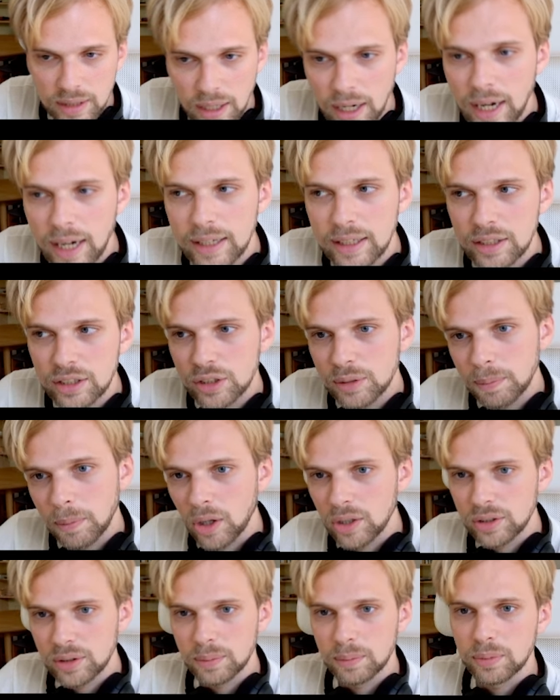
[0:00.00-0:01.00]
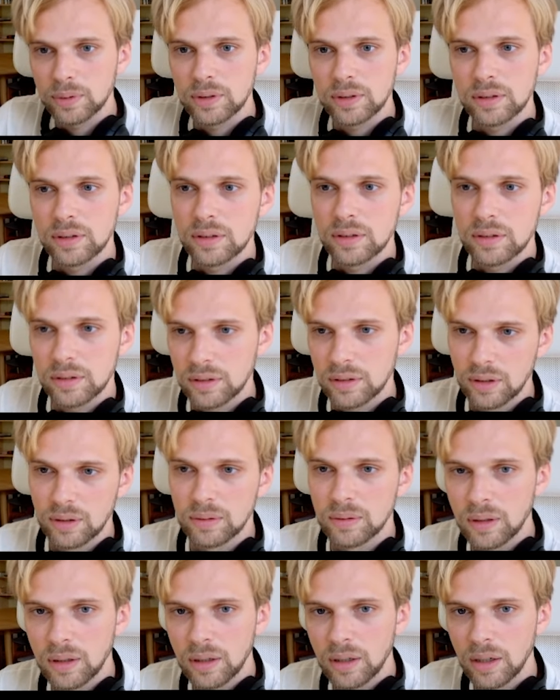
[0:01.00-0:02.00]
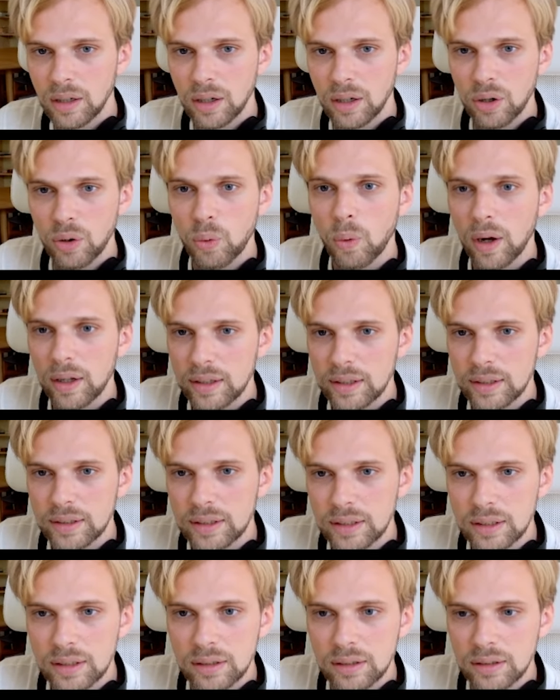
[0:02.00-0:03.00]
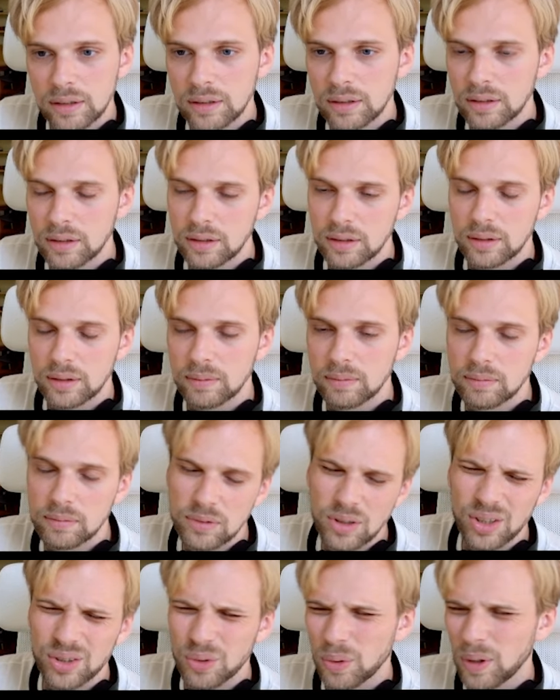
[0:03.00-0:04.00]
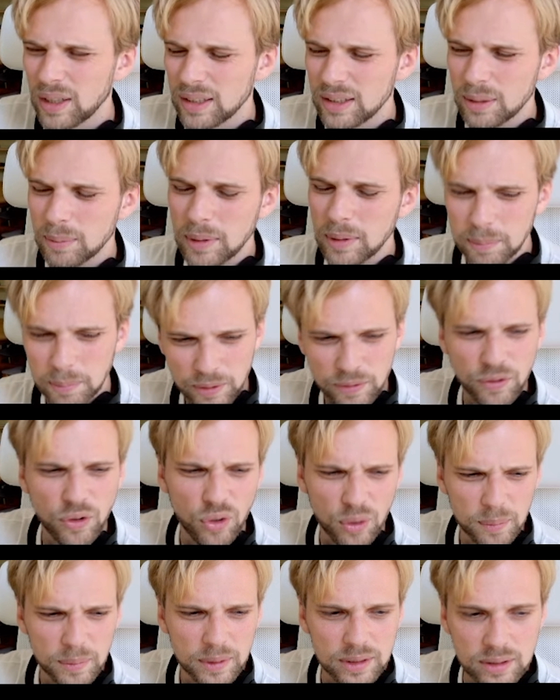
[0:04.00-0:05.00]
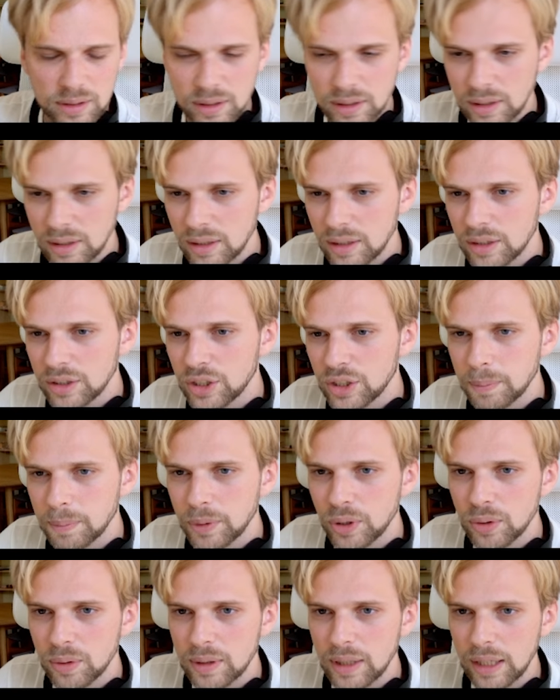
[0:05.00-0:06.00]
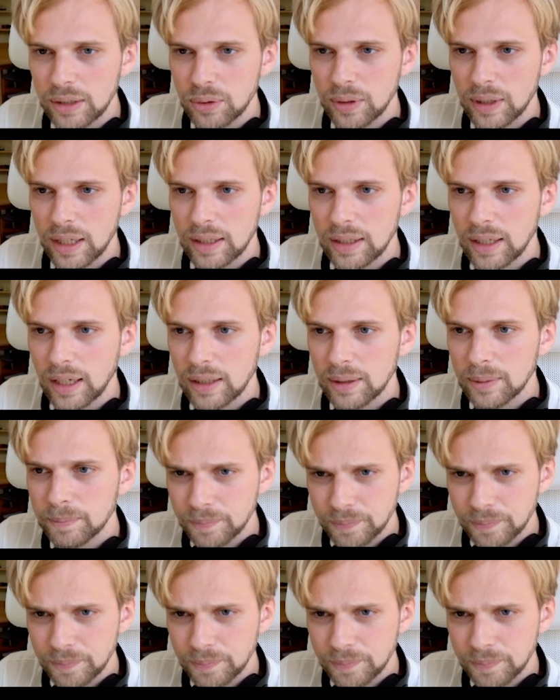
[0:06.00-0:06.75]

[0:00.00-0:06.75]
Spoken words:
highest possible, quality, not quality, but performance GPU that you can get.